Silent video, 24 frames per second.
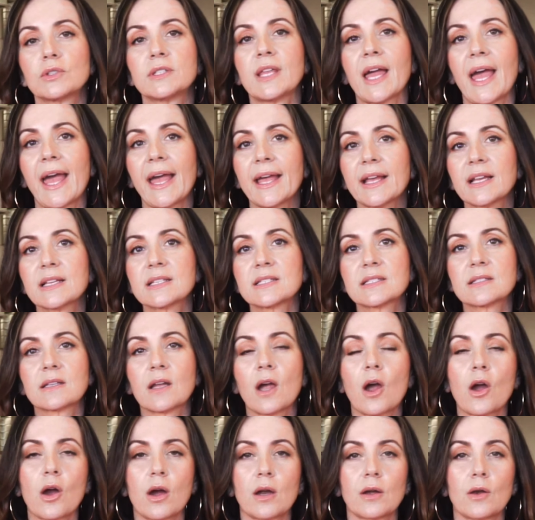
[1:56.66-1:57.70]
tax
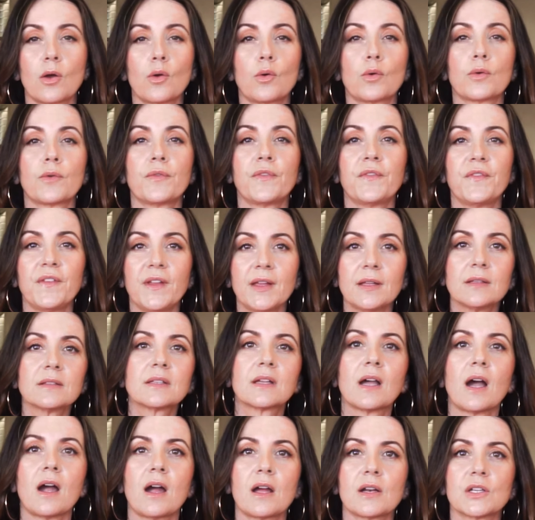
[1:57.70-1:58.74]
card or field
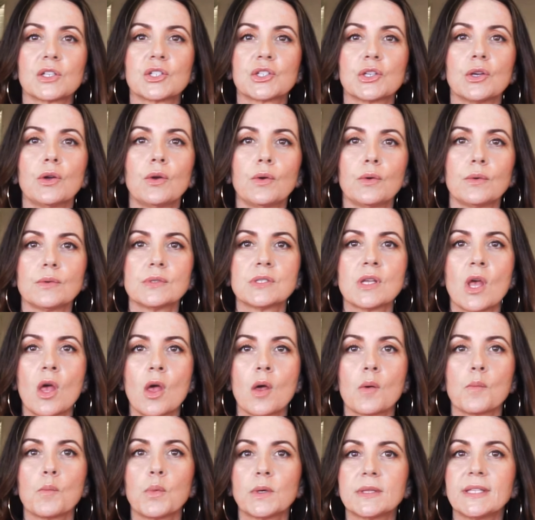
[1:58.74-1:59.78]
card shows
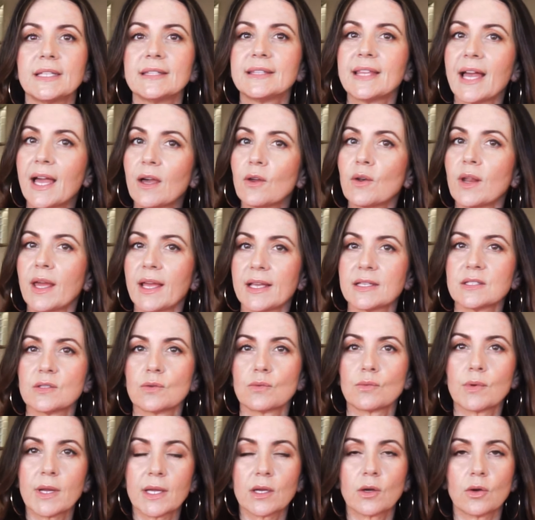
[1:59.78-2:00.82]
what the town has
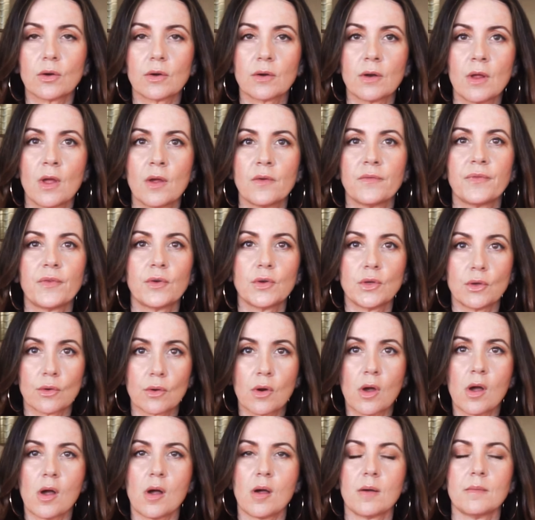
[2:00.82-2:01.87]
on record for your
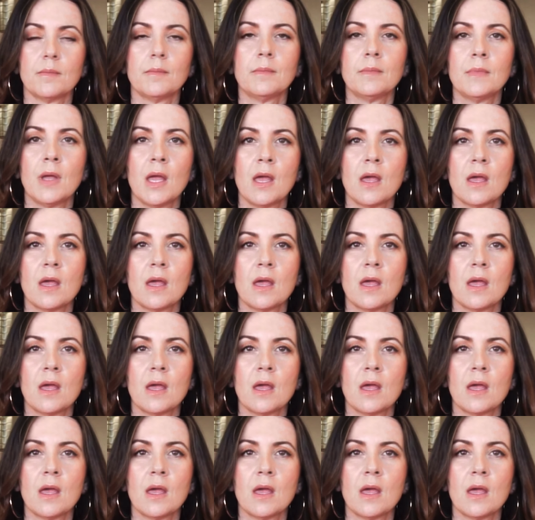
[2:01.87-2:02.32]
home